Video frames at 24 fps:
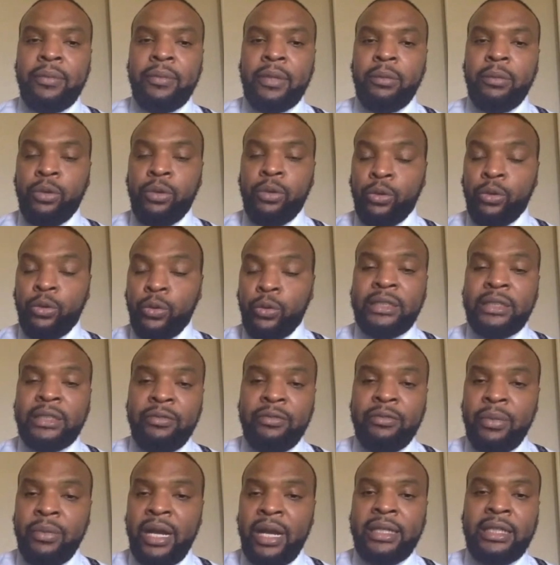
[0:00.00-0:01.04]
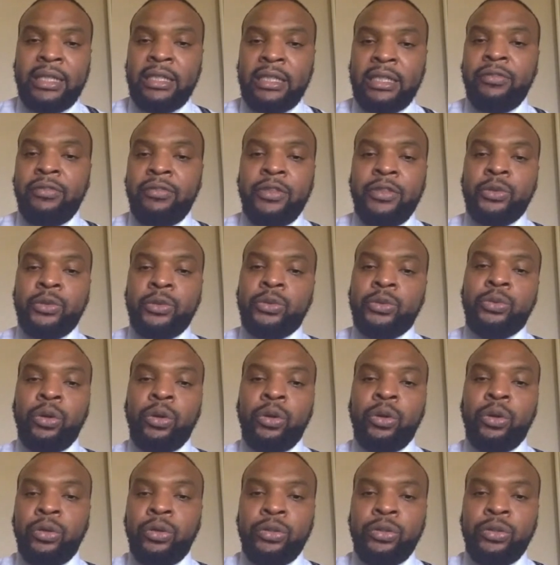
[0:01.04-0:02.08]
progressive-minded individuals
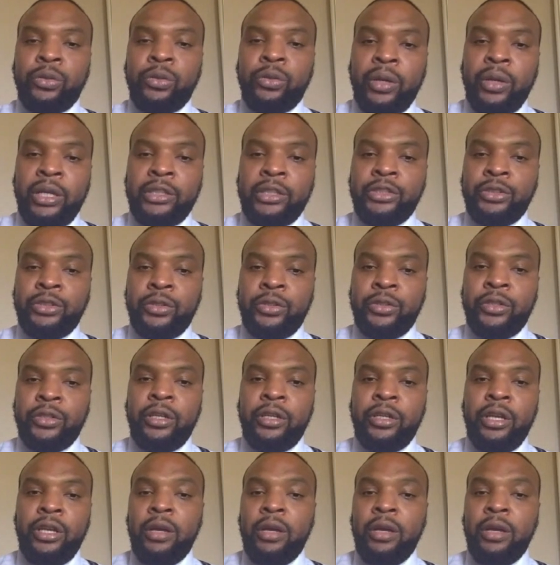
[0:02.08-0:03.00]
weren't on the grand jury,